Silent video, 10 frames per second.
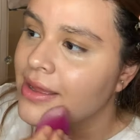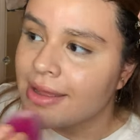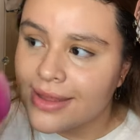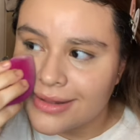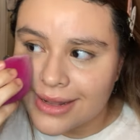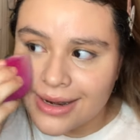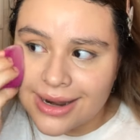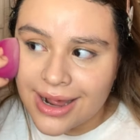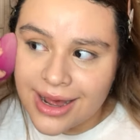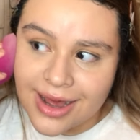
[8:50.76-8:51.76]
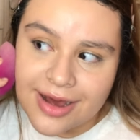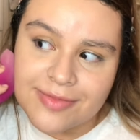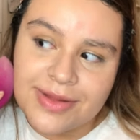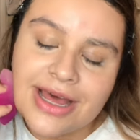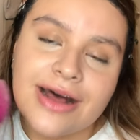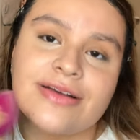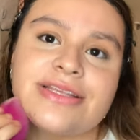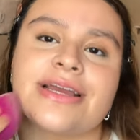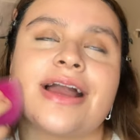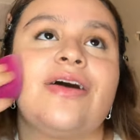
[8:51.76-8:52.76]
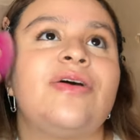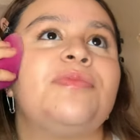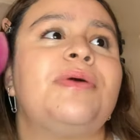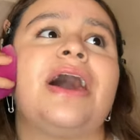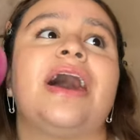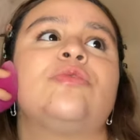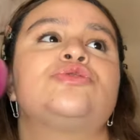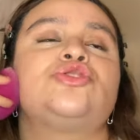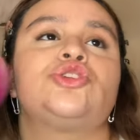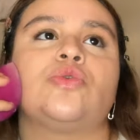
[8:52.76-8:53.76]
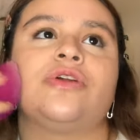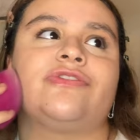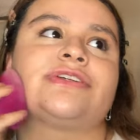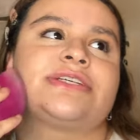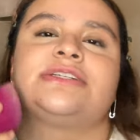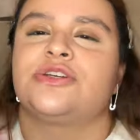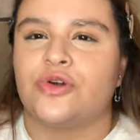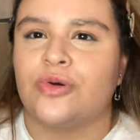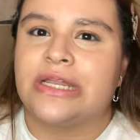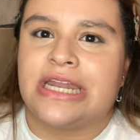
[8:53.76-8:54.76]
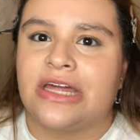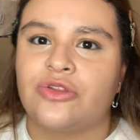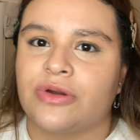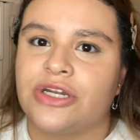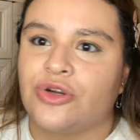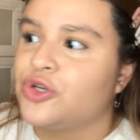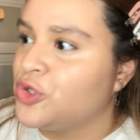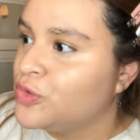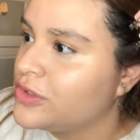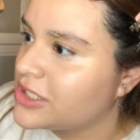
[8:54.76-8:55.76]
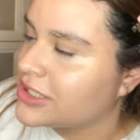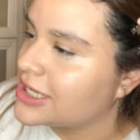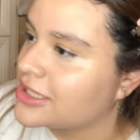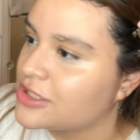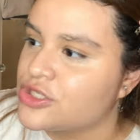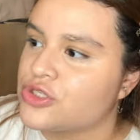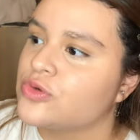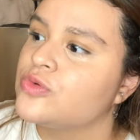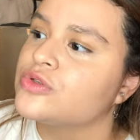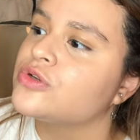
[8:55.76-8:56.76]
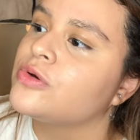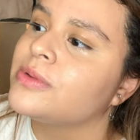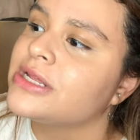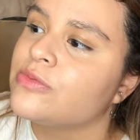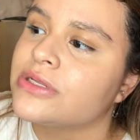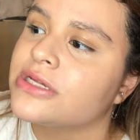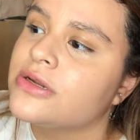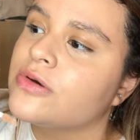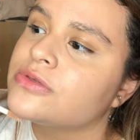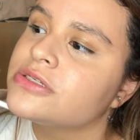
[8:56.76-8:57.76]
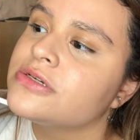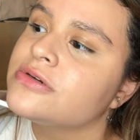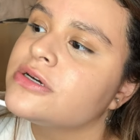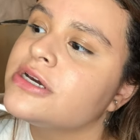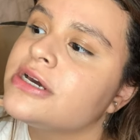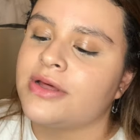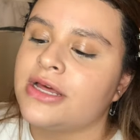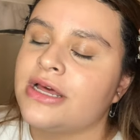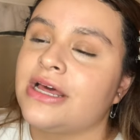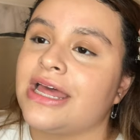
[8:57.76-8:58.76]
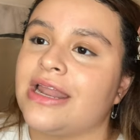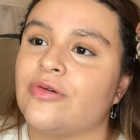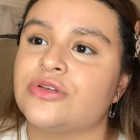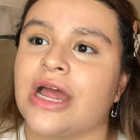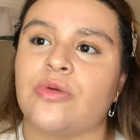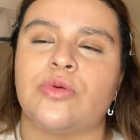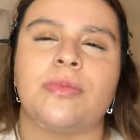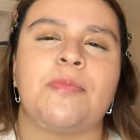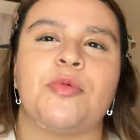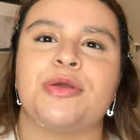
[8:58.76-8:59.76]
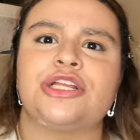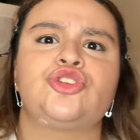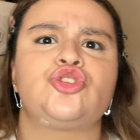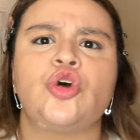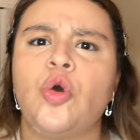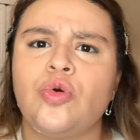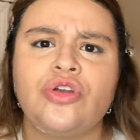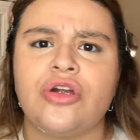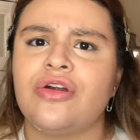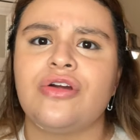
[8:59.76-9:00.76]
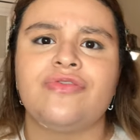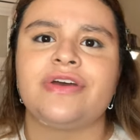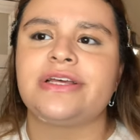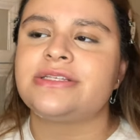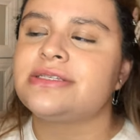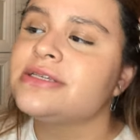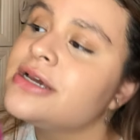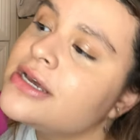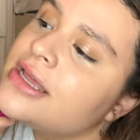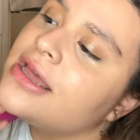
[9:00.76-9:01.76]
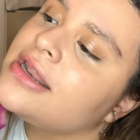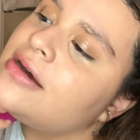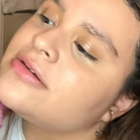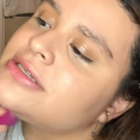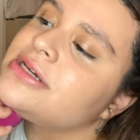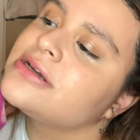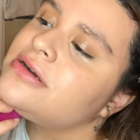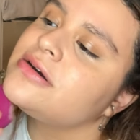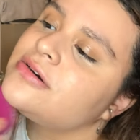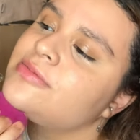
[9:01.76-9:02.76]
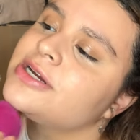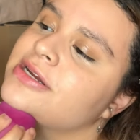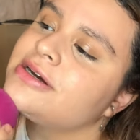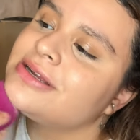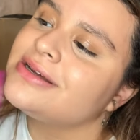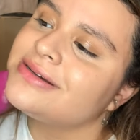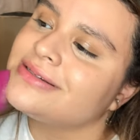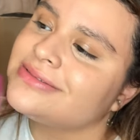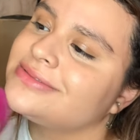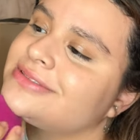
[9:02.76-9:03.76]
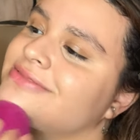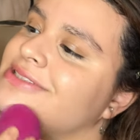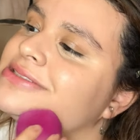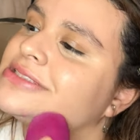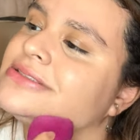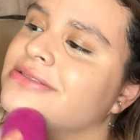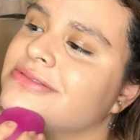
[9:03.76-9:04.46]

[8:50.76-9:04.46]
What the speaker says: And then I was like, oh, I was so nervous because, you know, in ninth grade, you're new to like the school, so nobody really knows you. And I remember being so nervous. And I was like, oh my god, I don't know if I should do